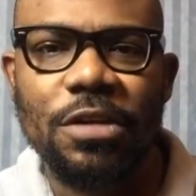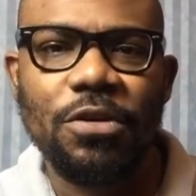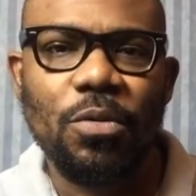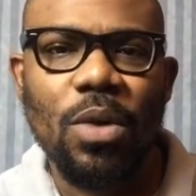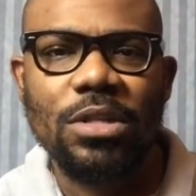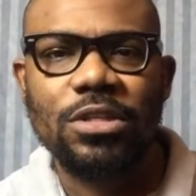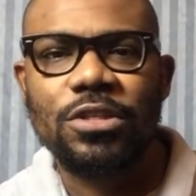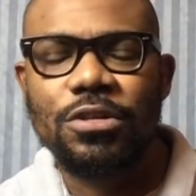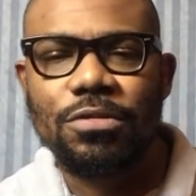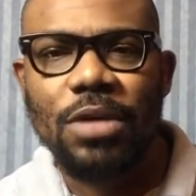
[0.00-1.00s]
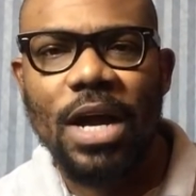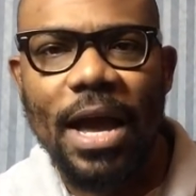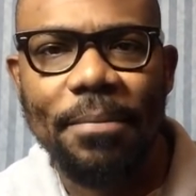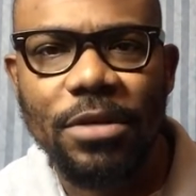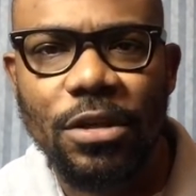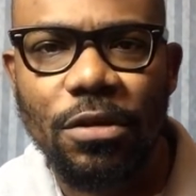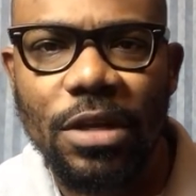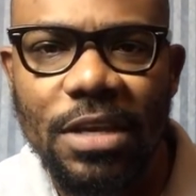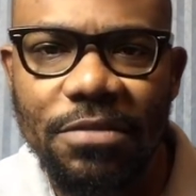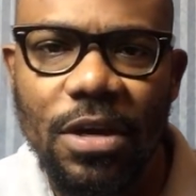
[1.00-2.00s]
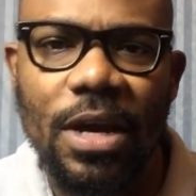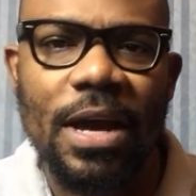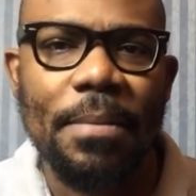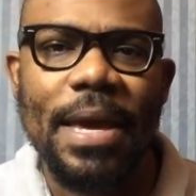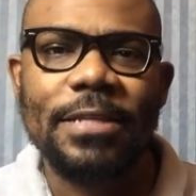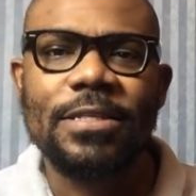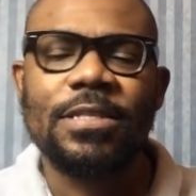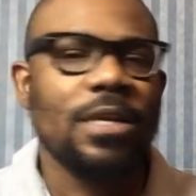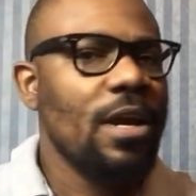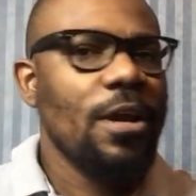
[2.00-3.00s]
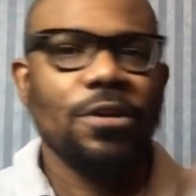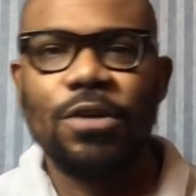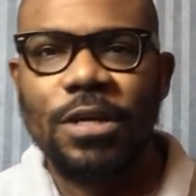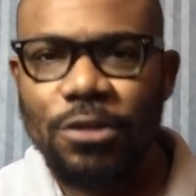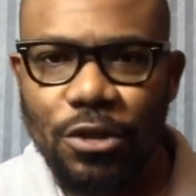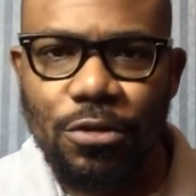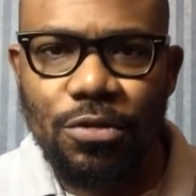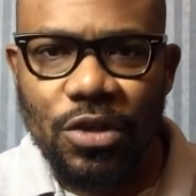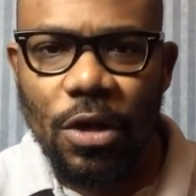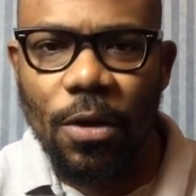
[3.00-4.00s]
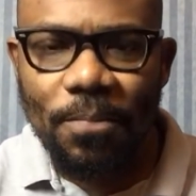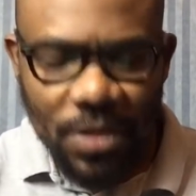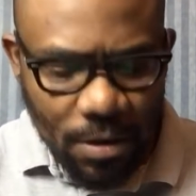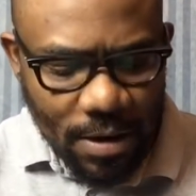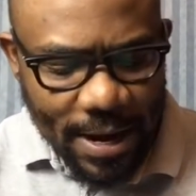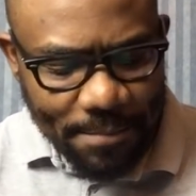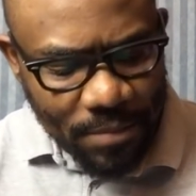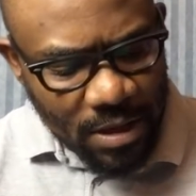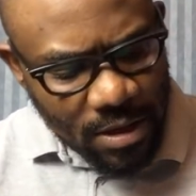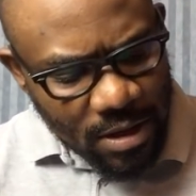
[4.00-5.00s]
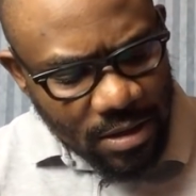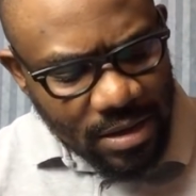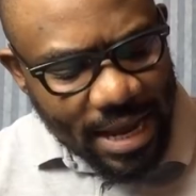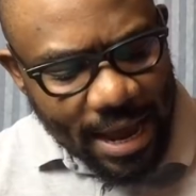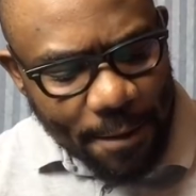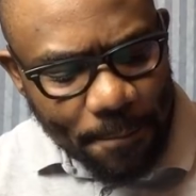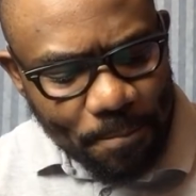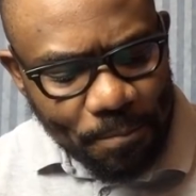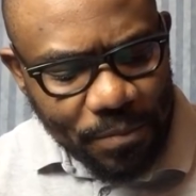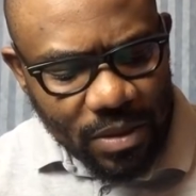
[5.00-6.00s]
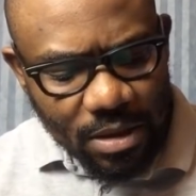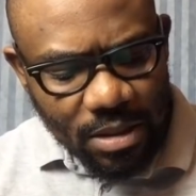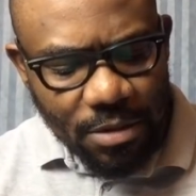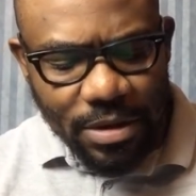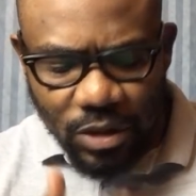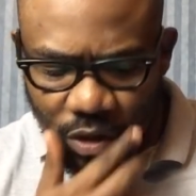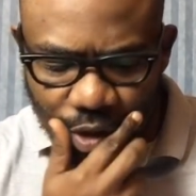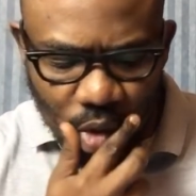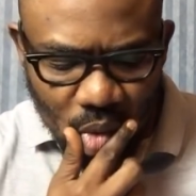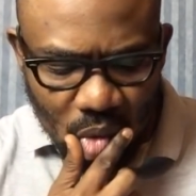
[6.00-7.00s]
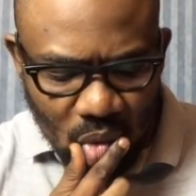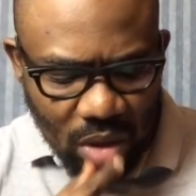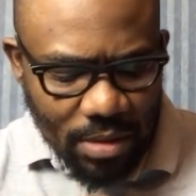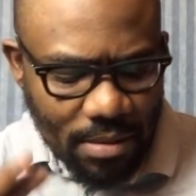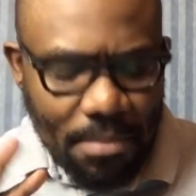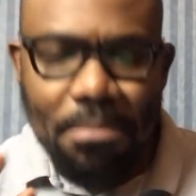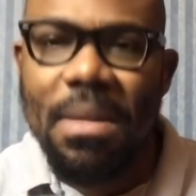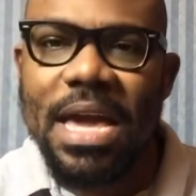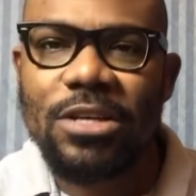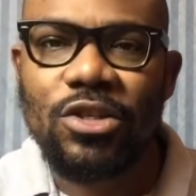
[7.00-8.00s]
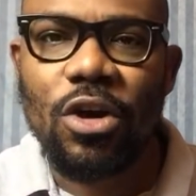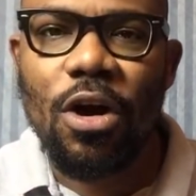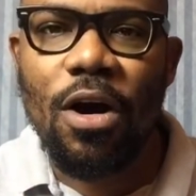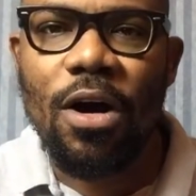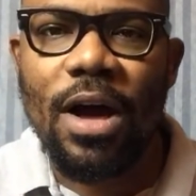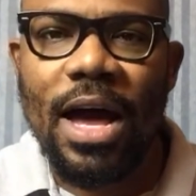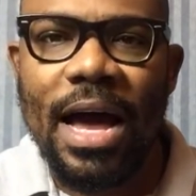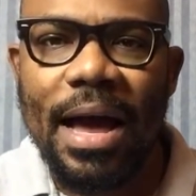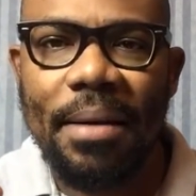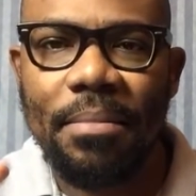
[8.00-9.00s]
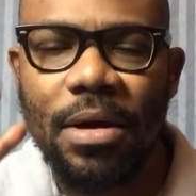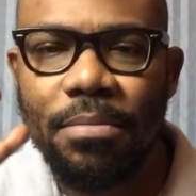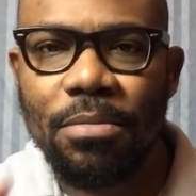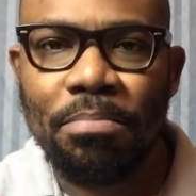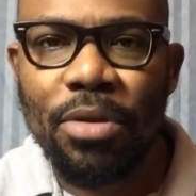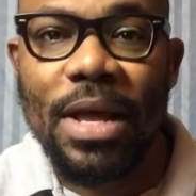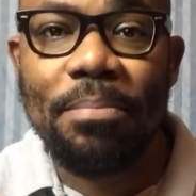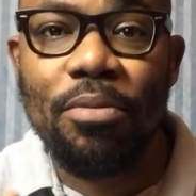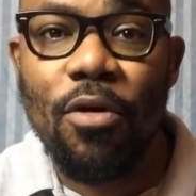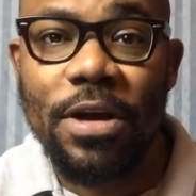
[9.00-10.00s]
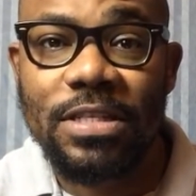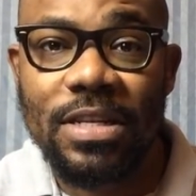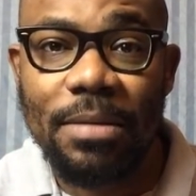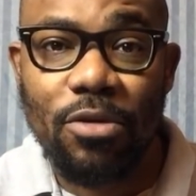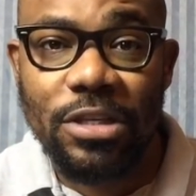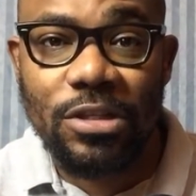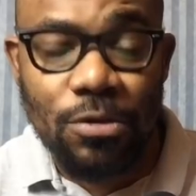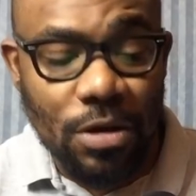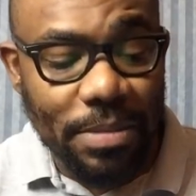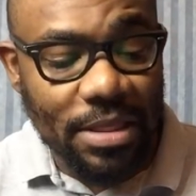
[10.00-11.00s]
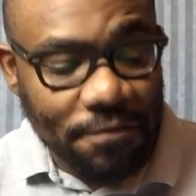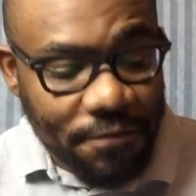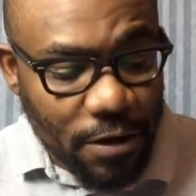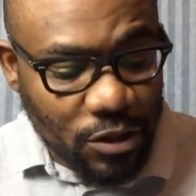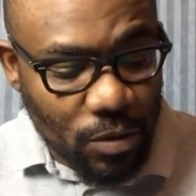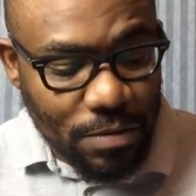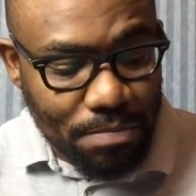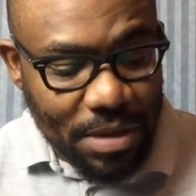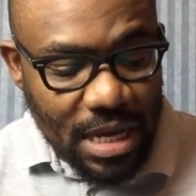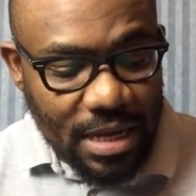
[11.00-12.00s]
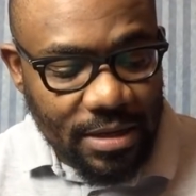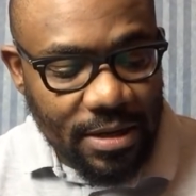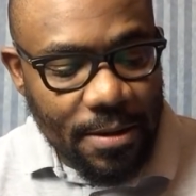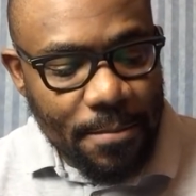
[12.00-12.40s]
if you want to, leave your comments, you can do so. All right. Now, there are two major bullet points that I'm going to talk about. The first one being